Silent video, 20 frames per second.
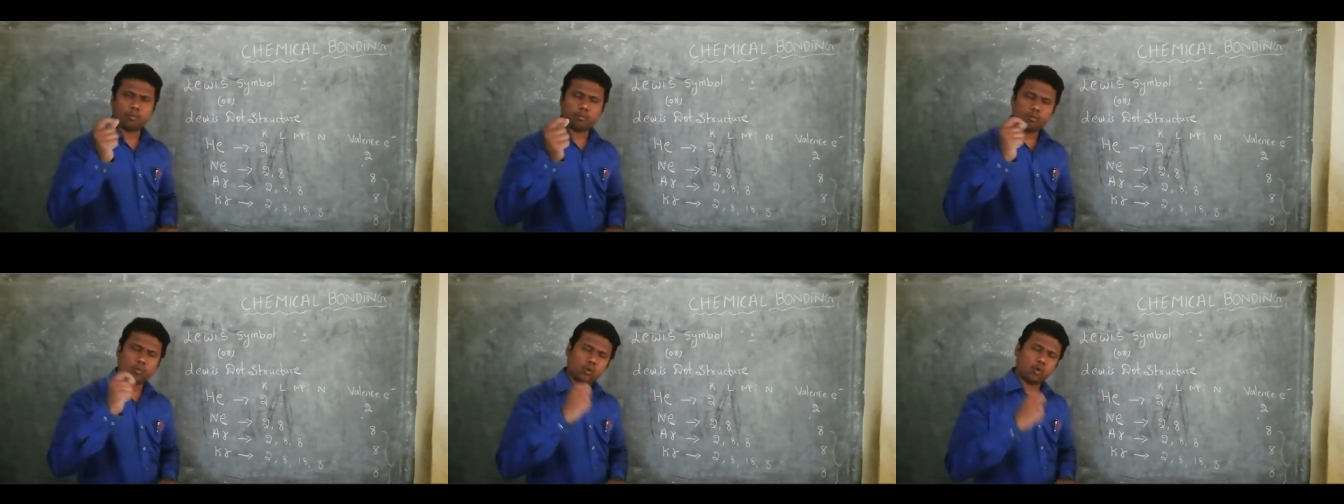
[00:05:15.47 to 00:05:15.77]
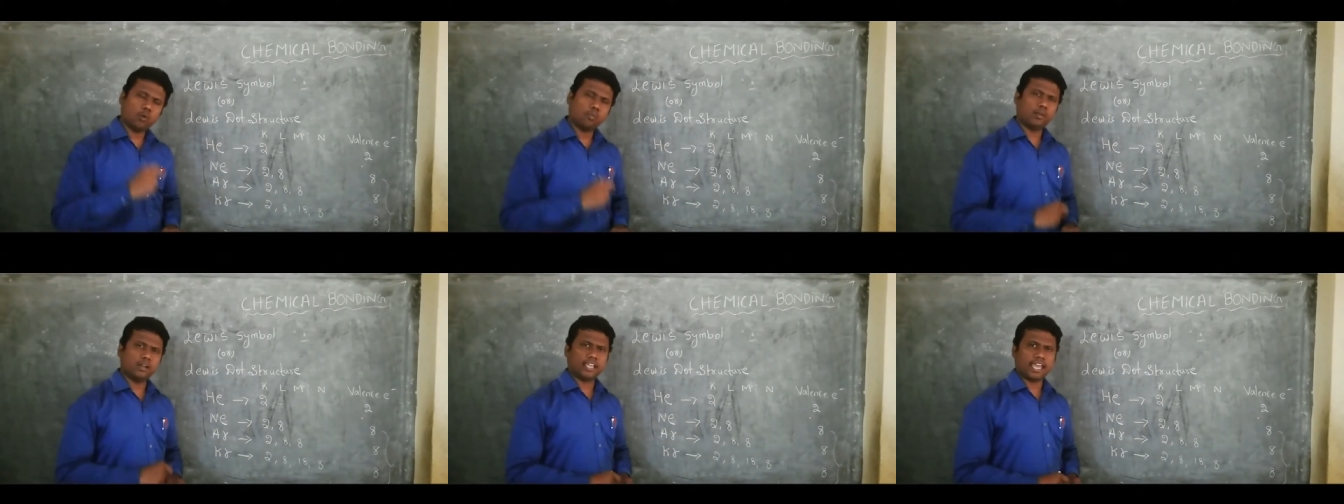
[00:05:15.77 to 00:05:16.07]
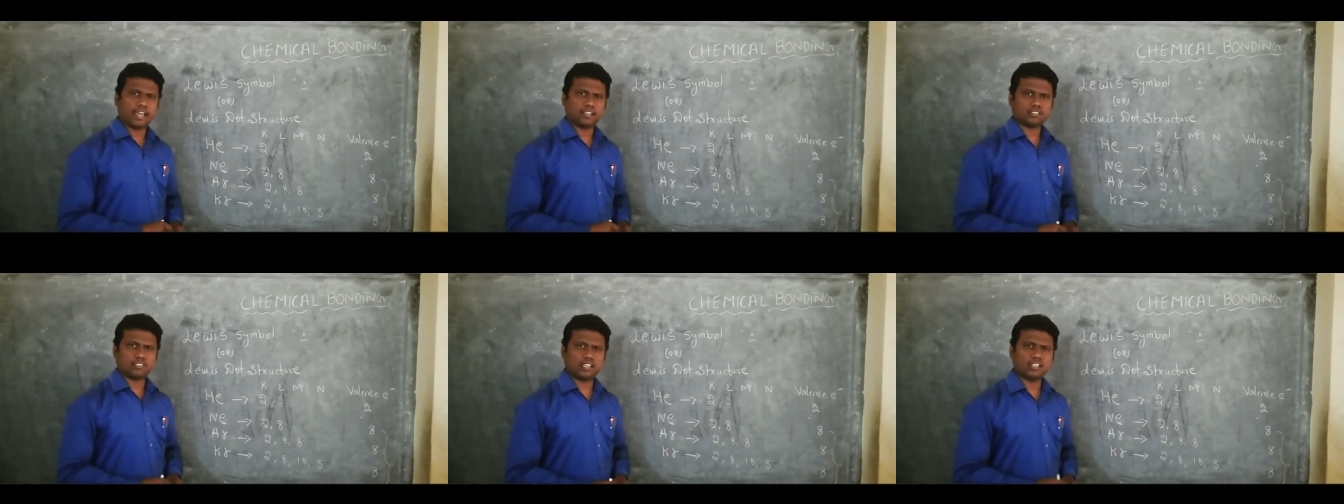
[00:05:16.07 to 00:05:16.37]
noble
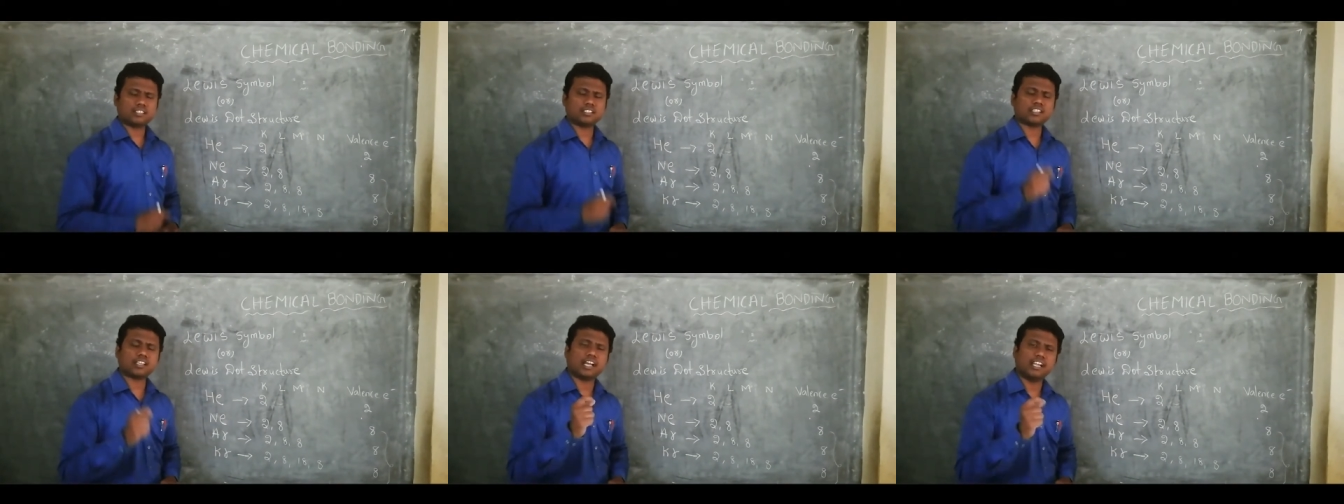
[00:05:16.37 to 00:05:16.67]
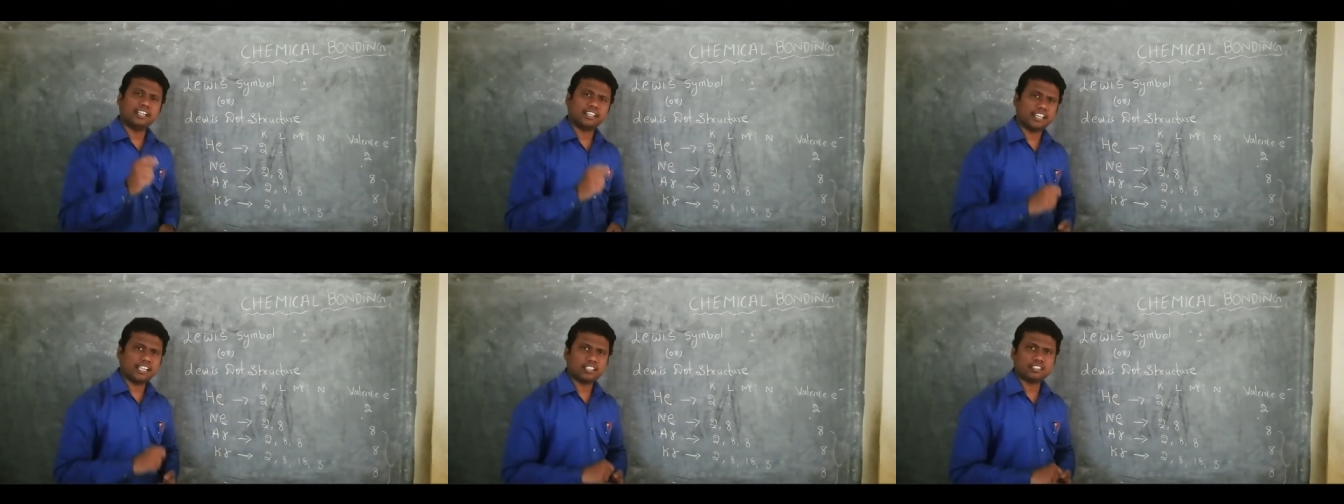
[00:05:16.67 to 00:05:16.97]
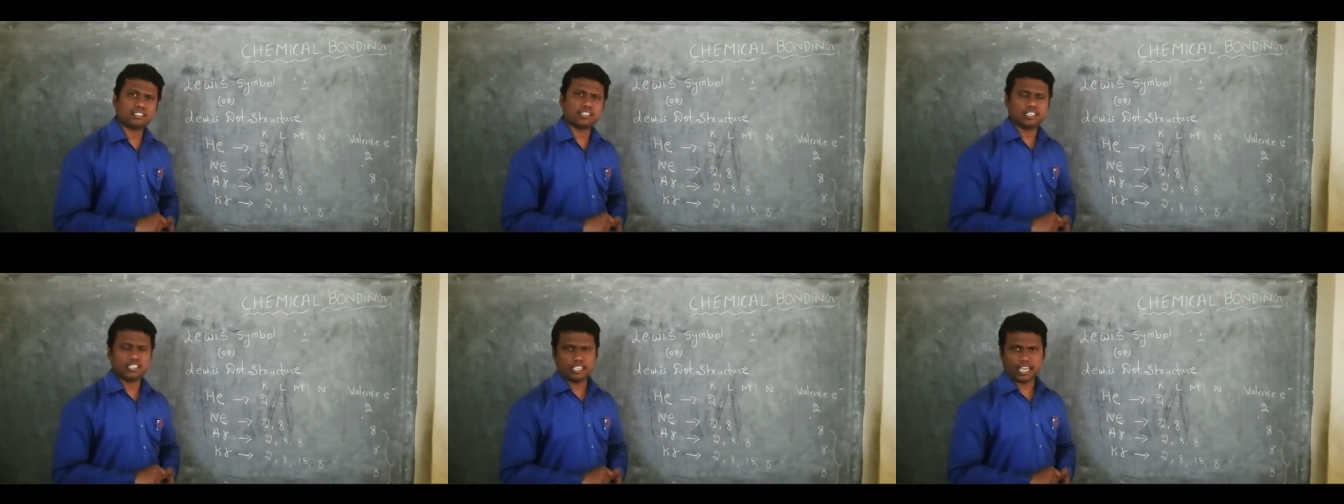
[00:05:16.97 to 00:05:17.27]
gases contains
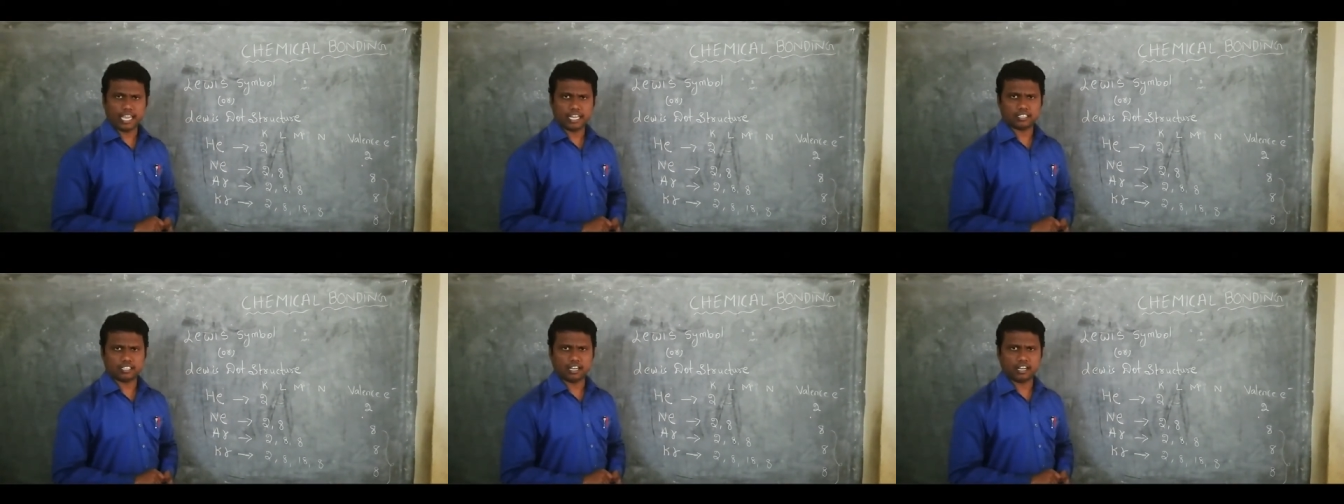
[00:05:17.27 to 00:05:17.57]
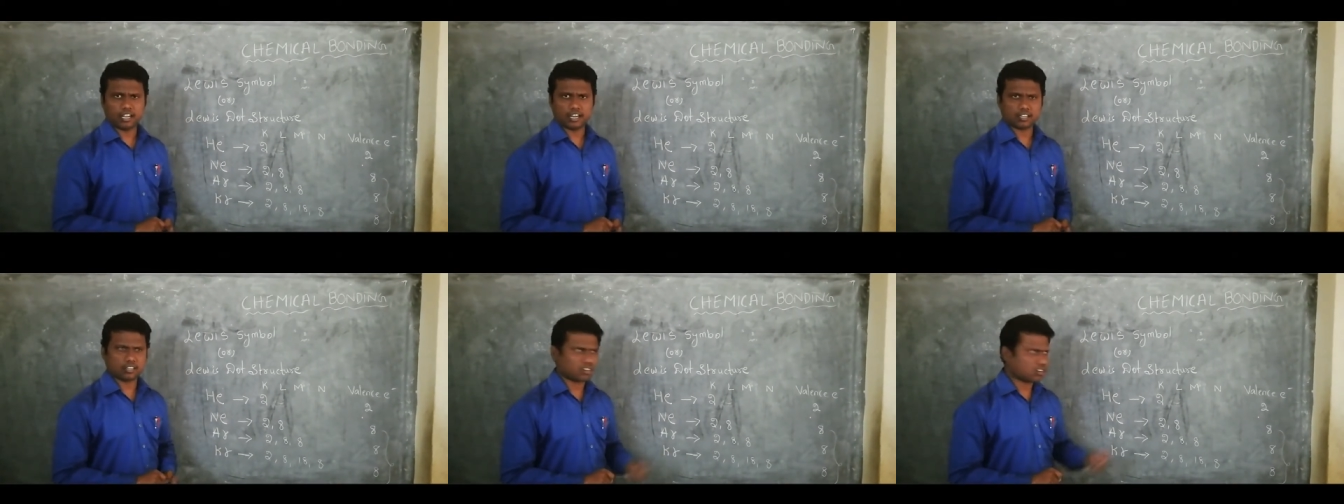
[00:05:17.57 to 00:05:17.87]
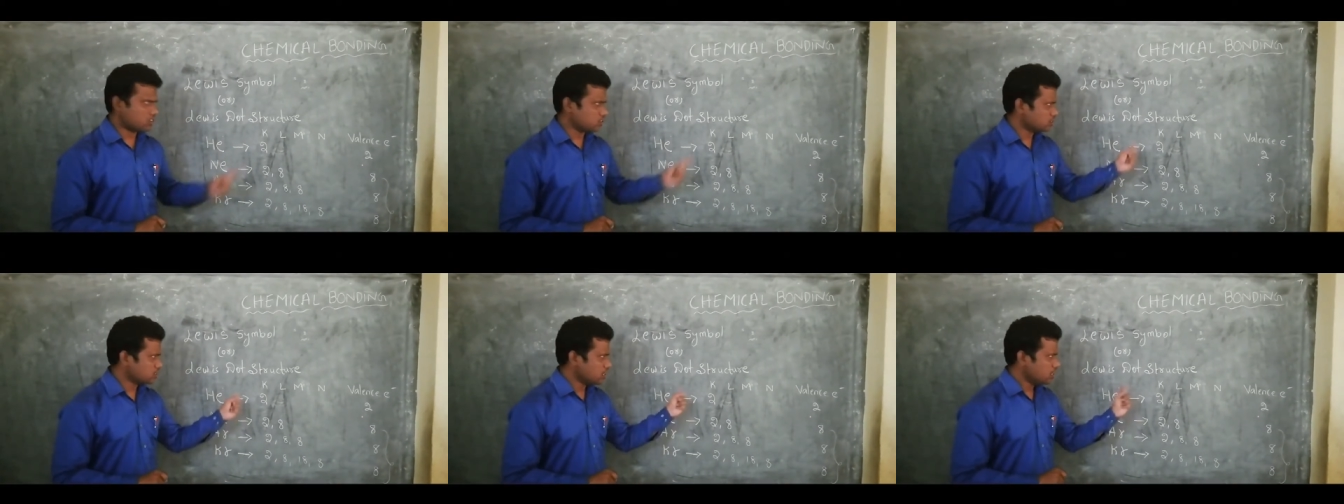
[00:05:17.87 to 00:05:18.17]
8
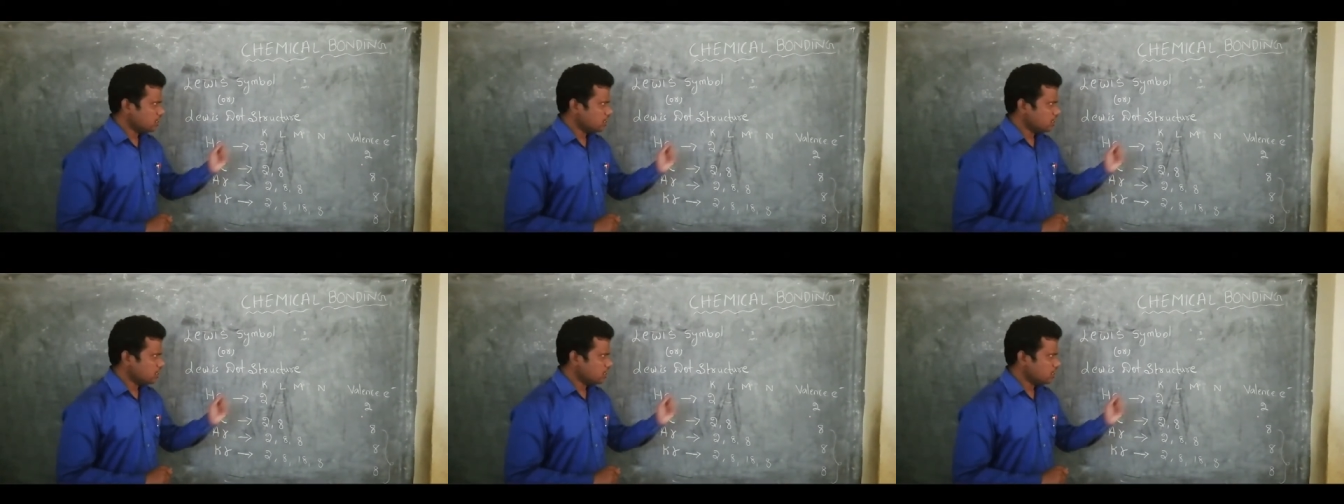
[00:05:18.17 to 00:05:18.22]
electrons